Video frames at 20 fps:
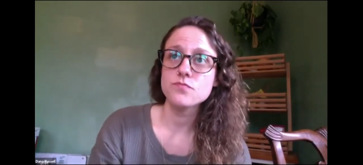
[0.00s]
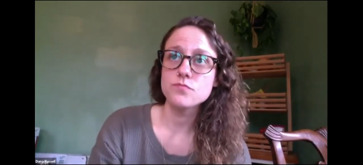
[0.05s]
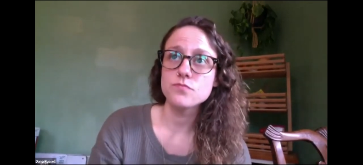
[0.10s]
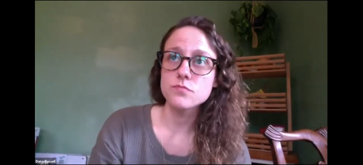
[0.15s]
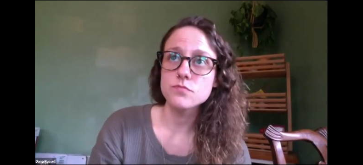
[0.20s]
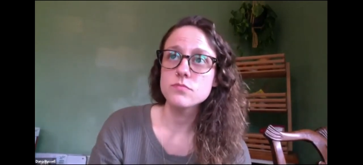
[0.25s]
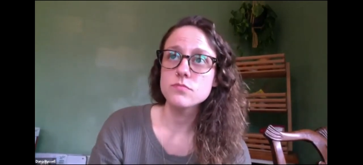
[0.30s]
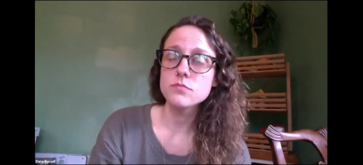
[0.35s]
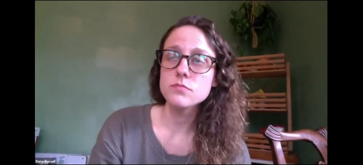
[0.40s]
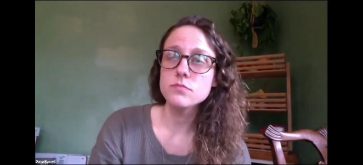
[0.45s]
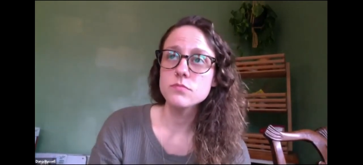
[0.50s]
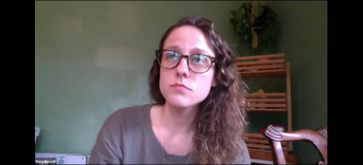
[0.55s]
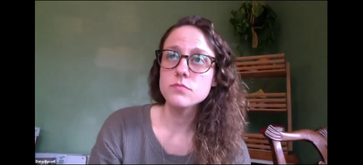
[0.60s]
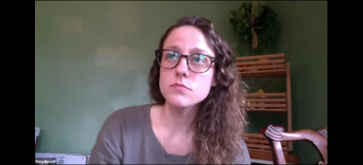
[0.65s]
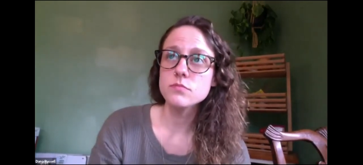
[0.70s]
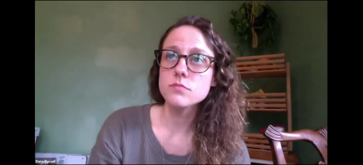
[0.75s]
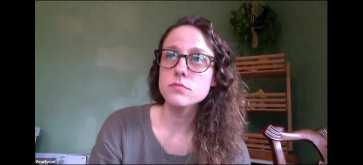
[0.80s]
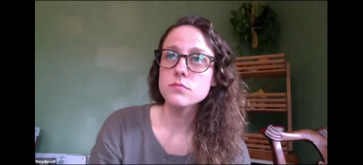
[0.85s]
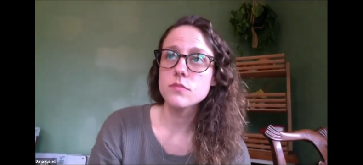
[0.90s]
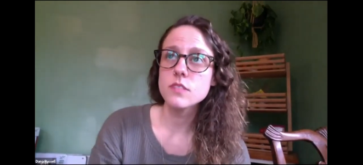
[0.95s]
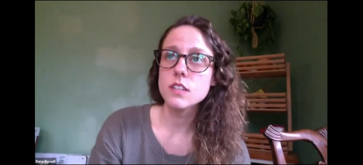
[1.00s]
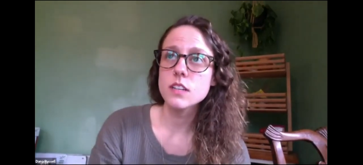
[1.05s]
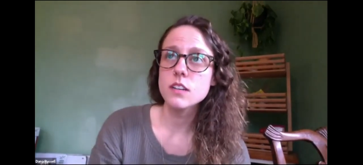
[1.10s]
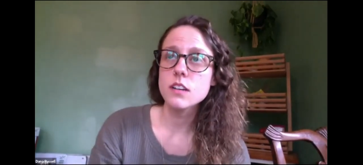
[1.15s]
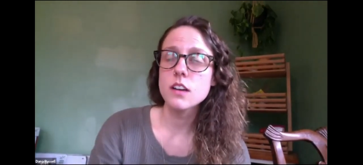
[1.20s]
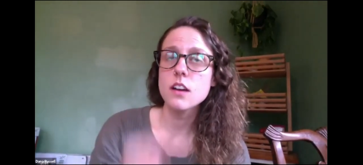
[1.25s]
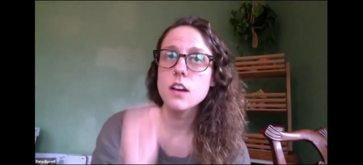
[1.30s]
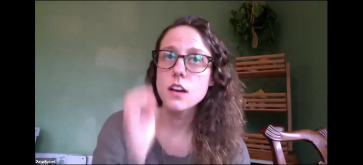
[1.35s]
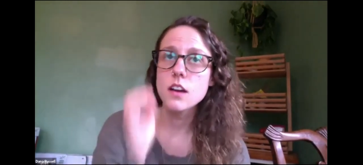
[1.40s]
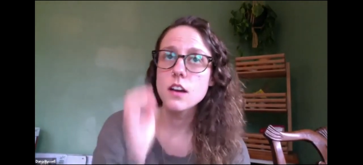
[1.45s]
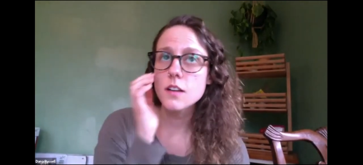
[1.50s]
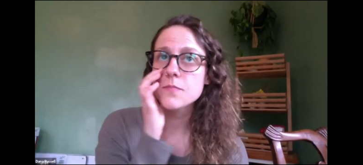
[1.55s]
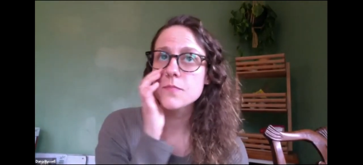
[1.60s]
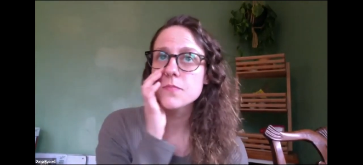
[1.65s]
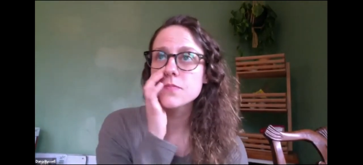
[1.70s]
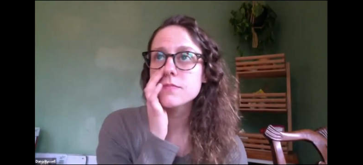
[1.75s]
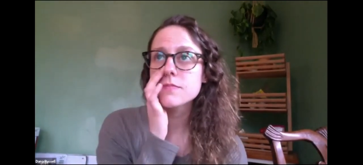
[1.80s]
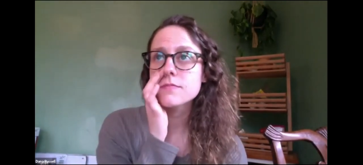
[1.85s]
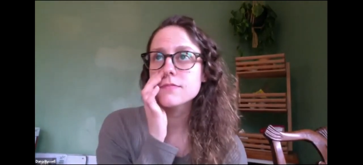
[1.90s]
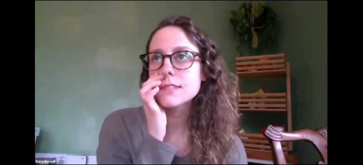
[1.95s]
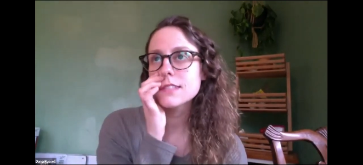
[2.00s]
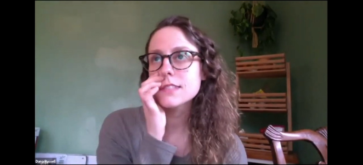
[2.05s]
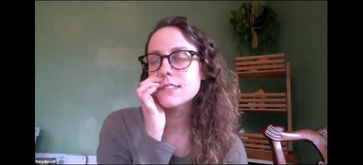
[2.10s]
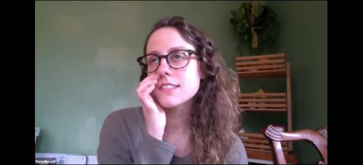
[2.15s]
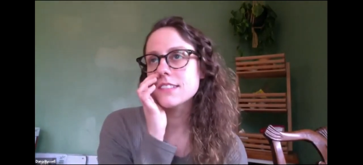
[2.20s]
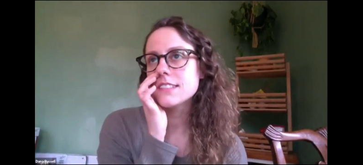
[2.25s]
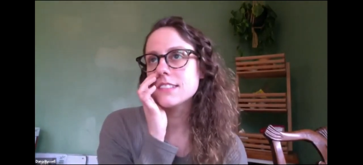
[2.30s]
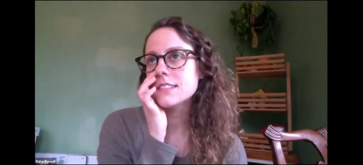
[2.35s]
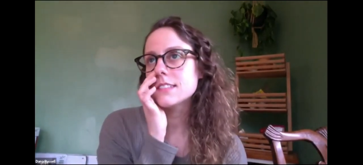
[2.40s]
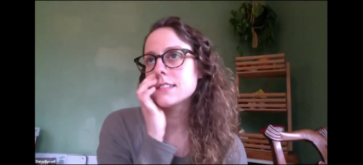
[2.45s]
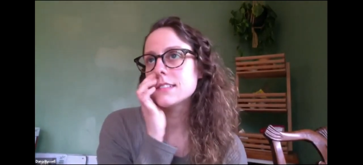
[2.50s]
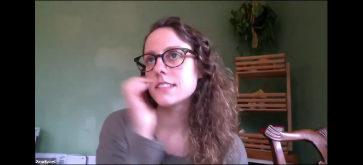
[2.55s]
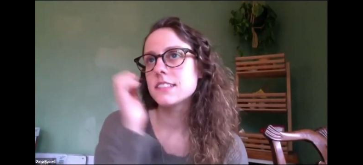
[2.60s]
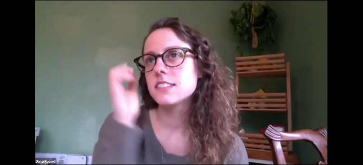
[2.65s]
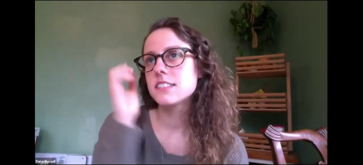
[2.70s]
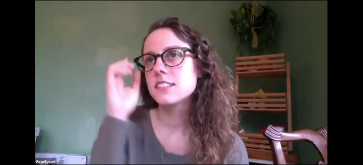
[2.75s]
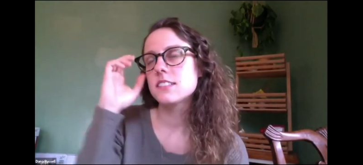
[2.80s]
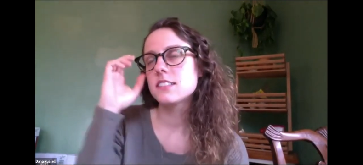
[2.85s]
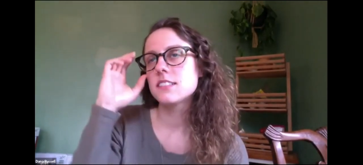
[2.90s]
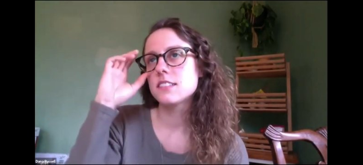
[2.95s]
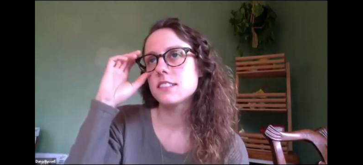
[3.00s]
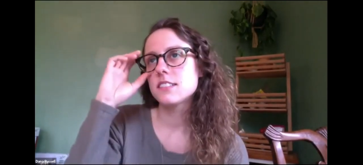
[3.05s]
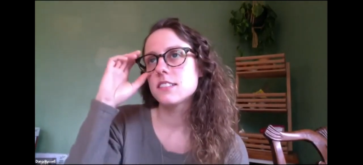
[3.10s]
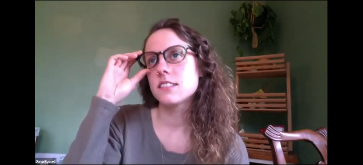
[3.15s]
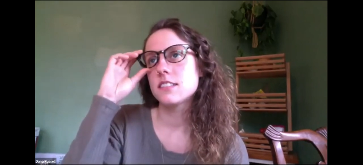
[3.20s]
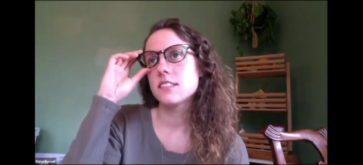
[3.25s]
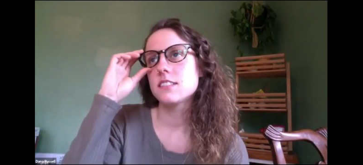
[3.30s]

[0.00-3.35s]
(silence)